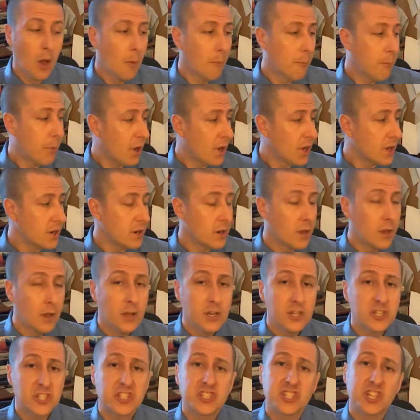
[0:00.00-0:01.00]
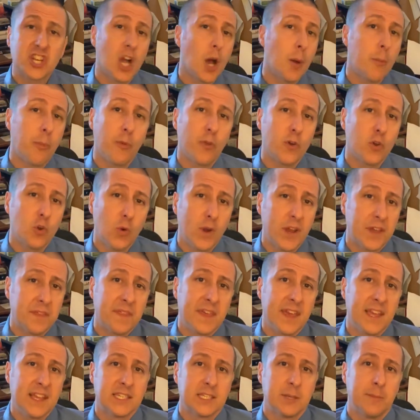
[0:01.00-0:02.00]
but just a couple of quick
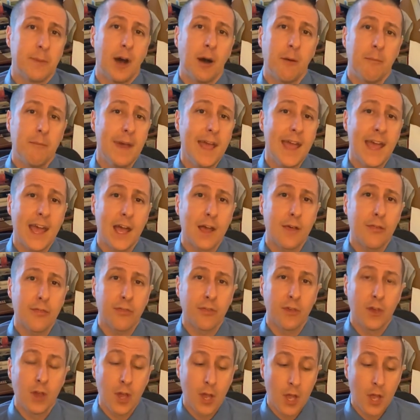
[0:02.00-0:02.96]
things about math.